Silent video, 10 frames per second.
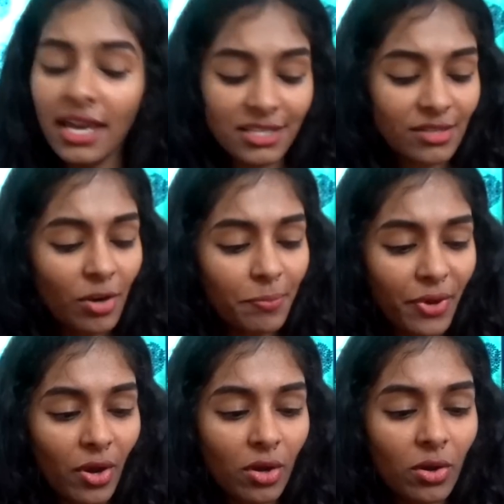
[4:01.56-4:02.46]
It's not
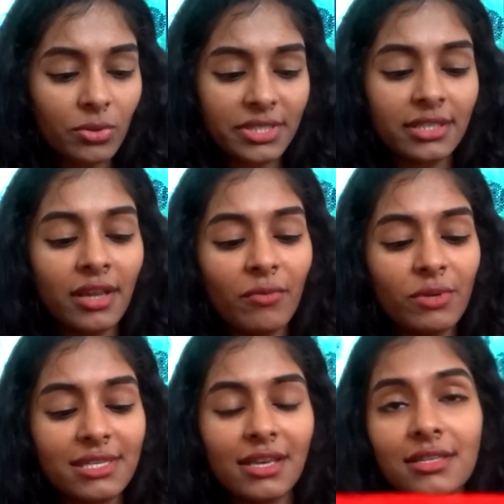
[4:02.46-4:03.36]
pure cotton. I
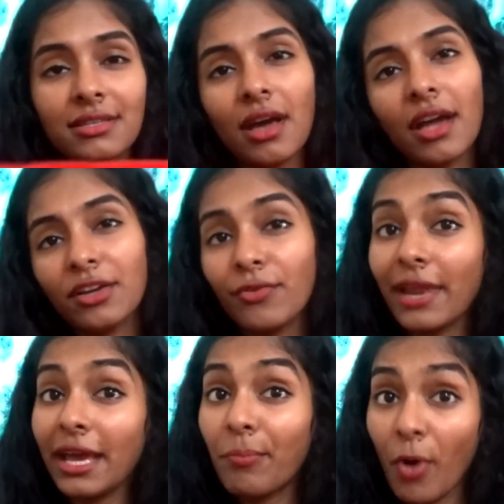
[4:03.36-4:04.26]
would say it's kind of
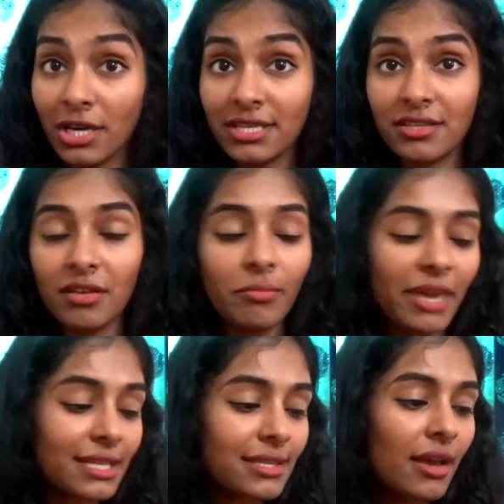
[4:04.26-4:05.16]
like polyester
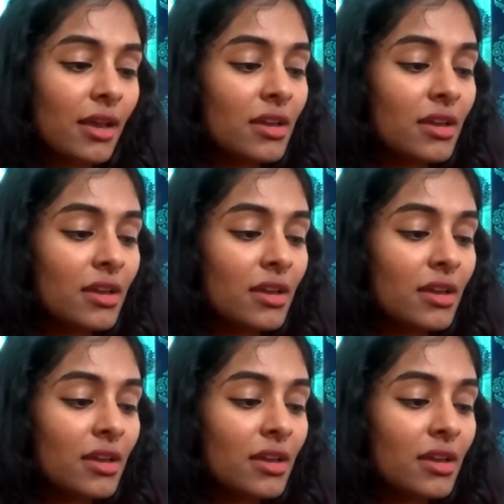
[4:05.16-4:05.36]
mix.